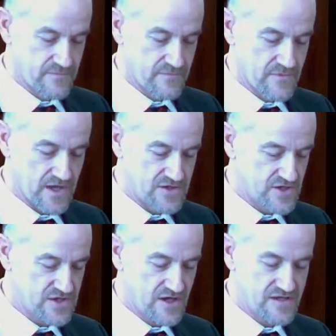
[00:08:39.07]
And
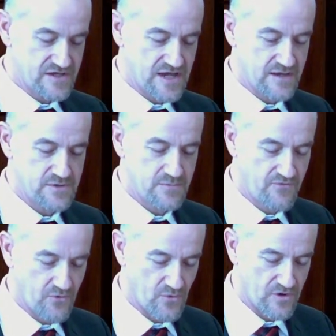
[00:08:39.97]
just like the times
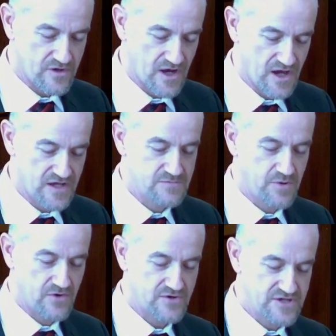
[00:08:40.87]
before, God
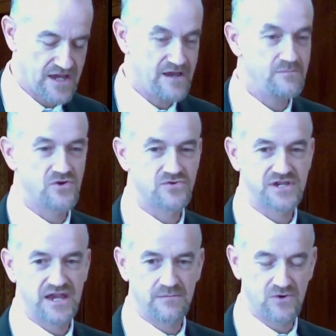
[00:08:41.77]
spoke, Samuel,
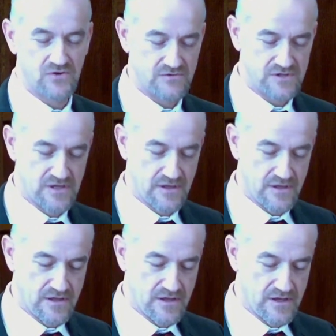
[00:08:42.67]
Samuel.
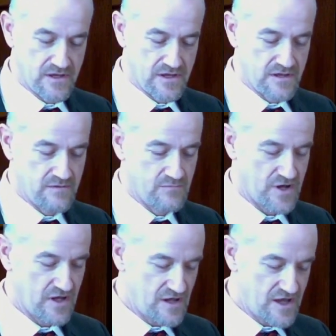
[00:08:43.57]
But
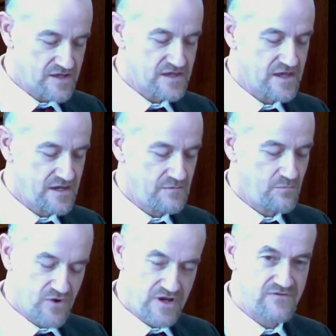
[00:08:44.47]
unlike the
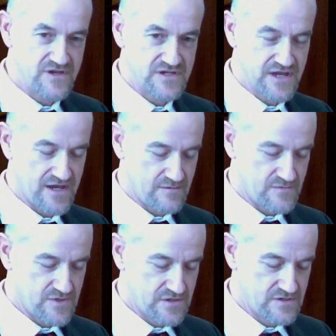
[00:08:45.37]
previous
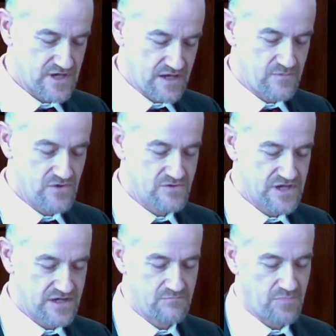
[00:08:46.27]
times, Samuel
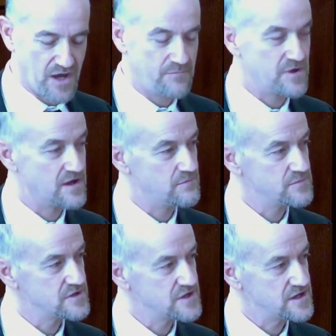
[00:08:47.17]
didn't pop up
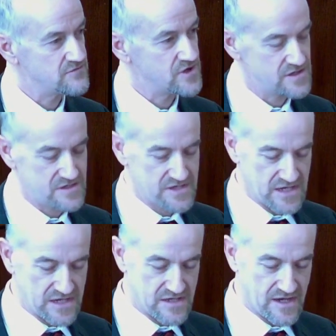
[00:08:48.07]
and run to
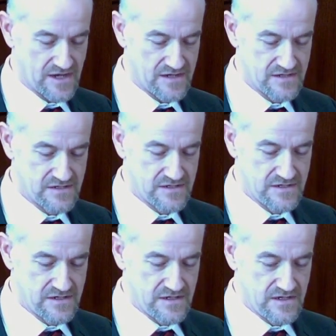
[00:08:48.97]
Eli.
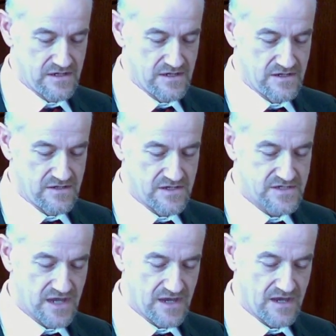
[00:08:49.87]
This
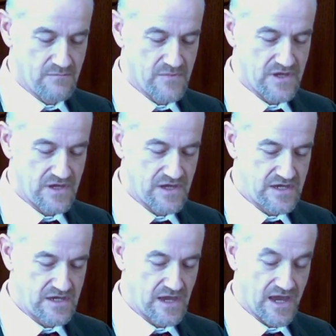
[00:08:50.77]
time
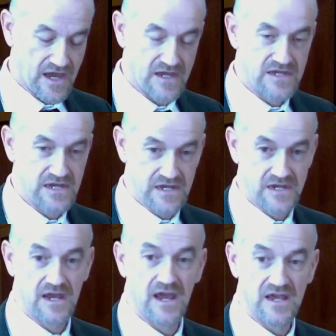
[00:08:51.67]
he
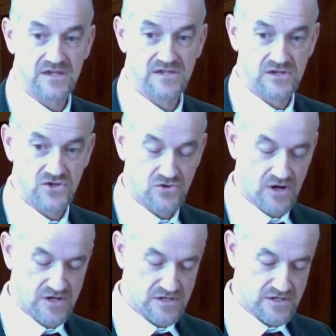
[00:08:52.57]
did as instructed.